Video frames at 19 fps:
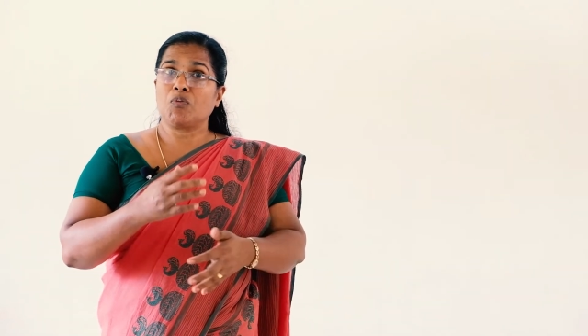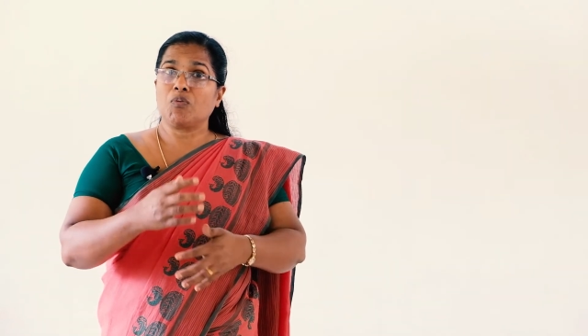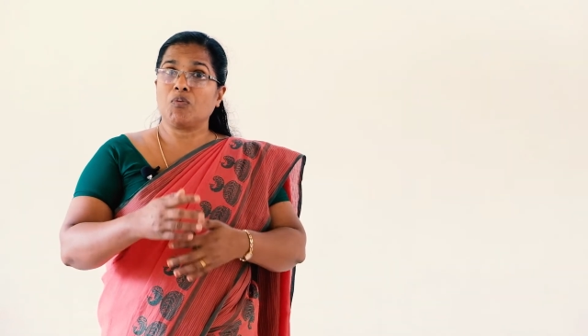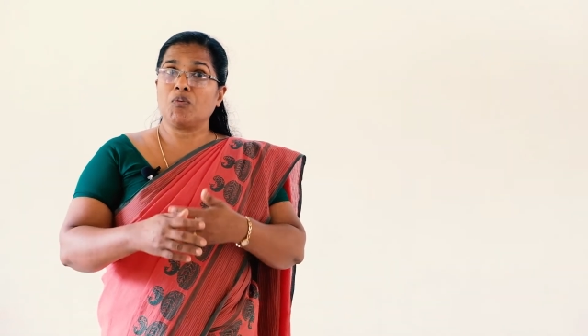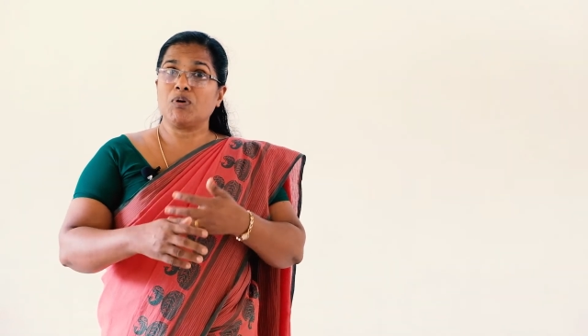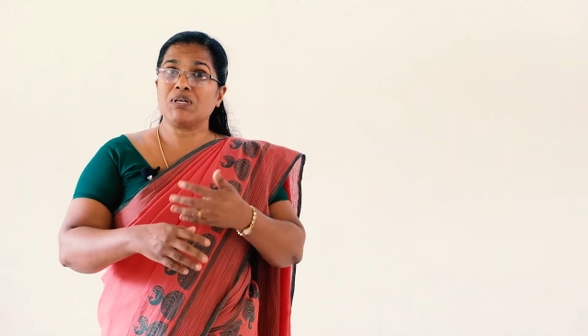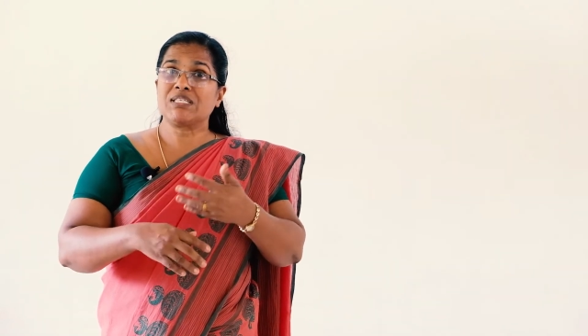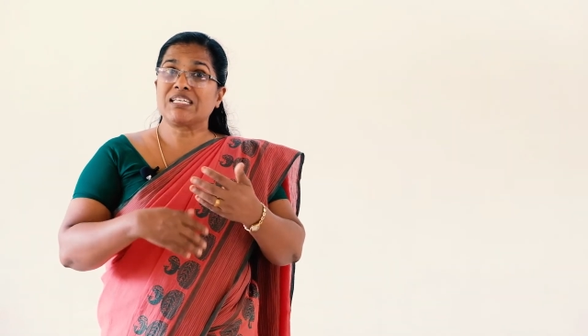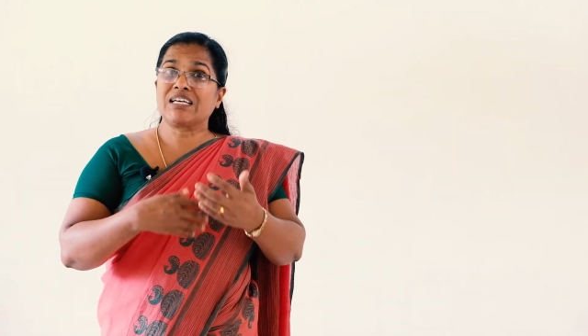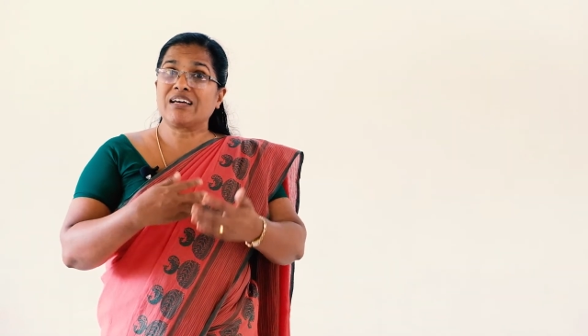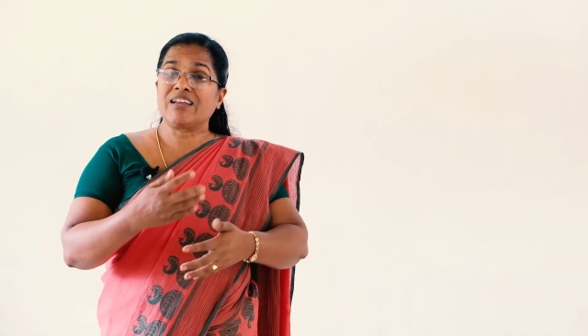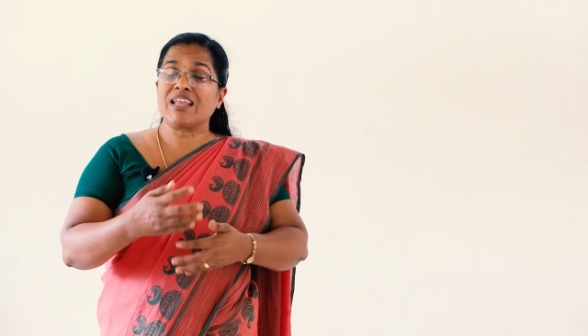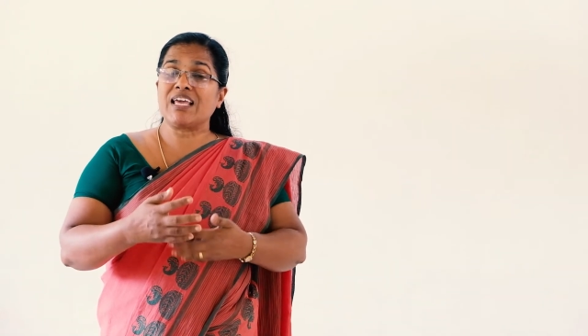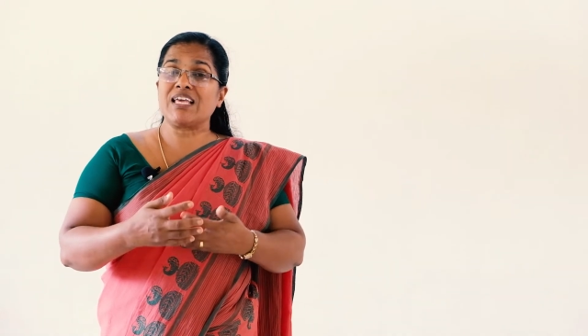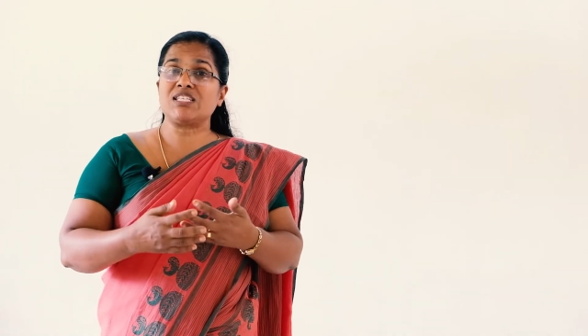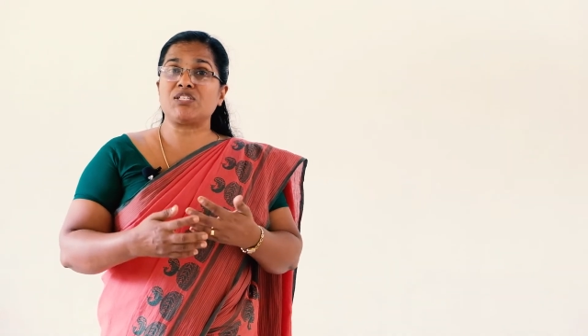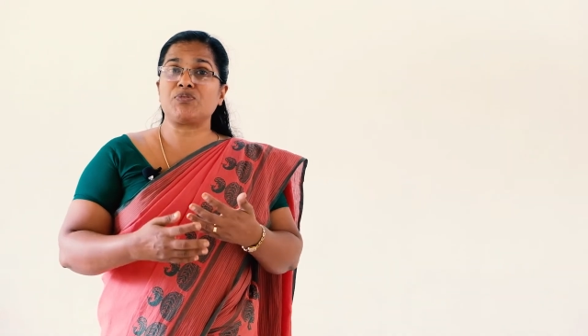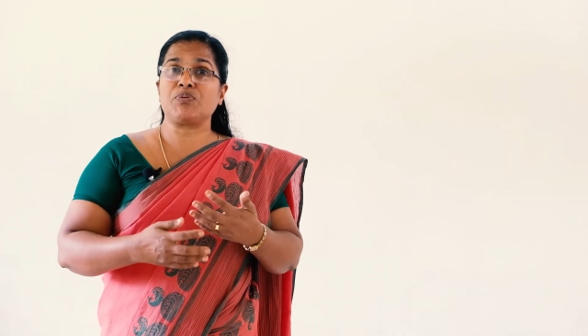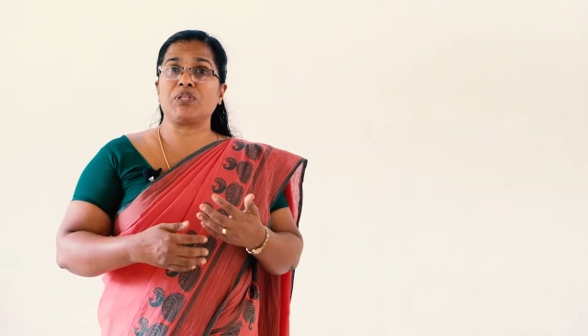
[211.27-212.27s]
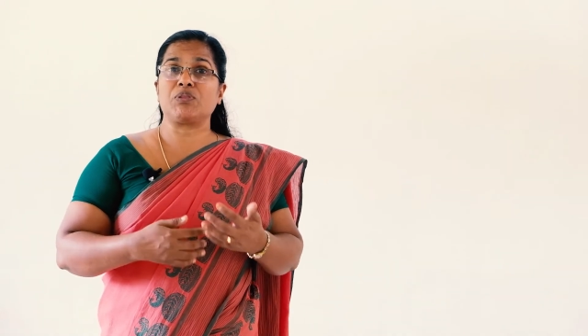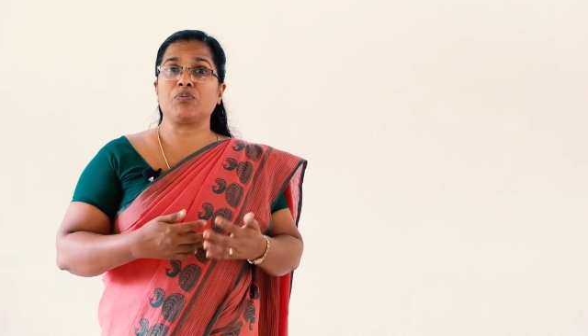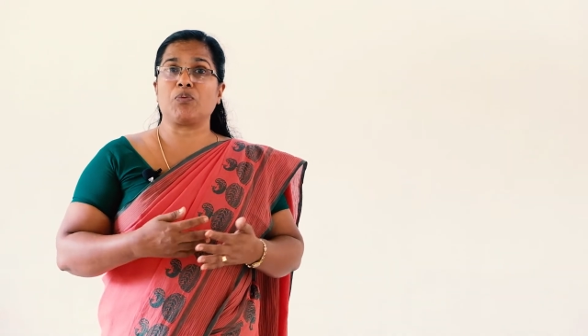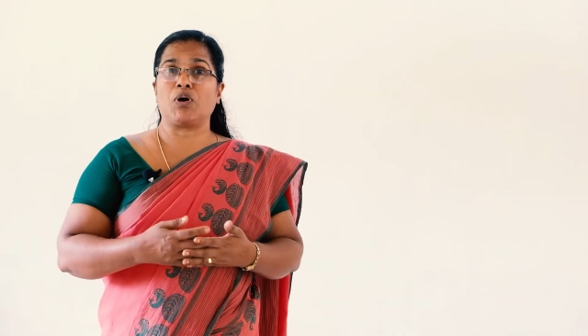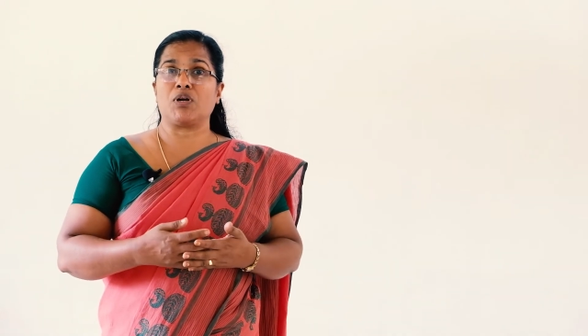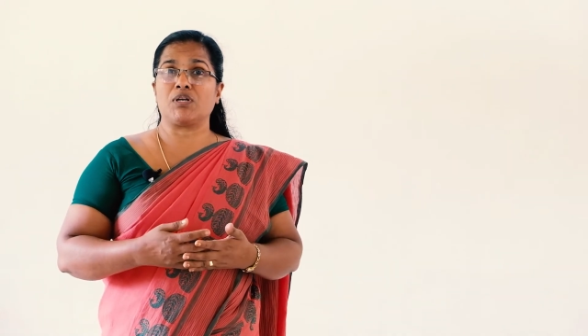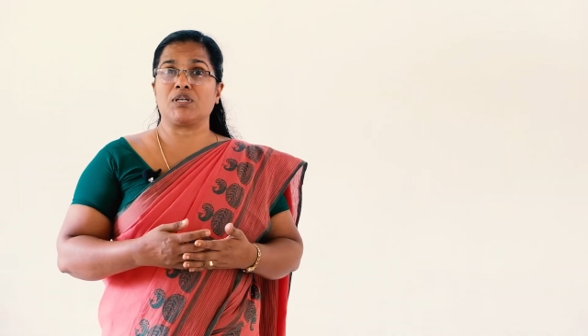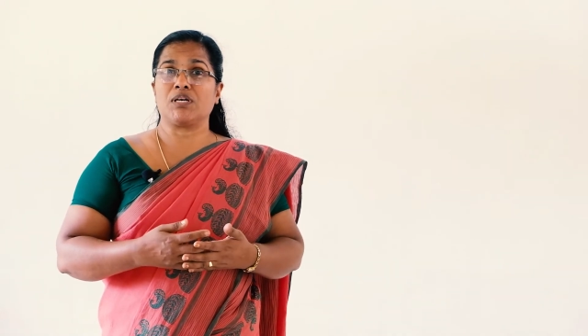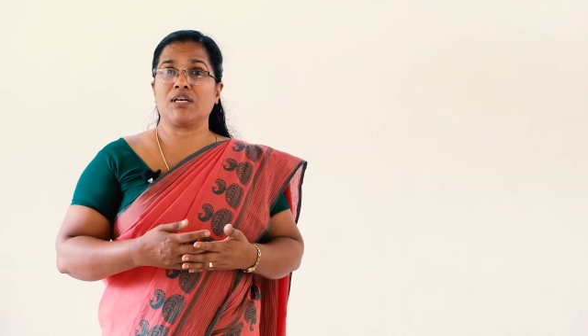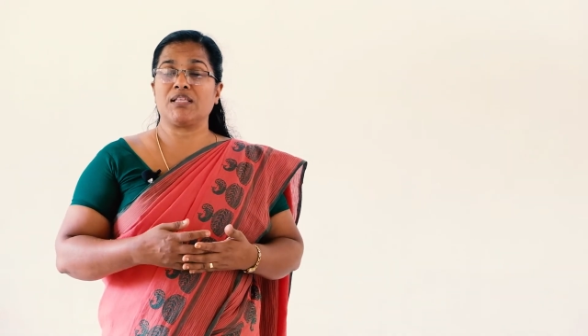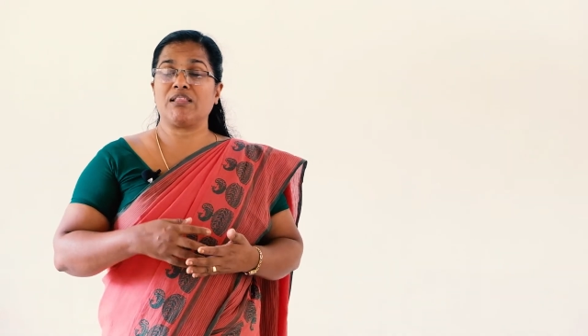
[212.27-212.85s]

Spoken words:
was greased with what?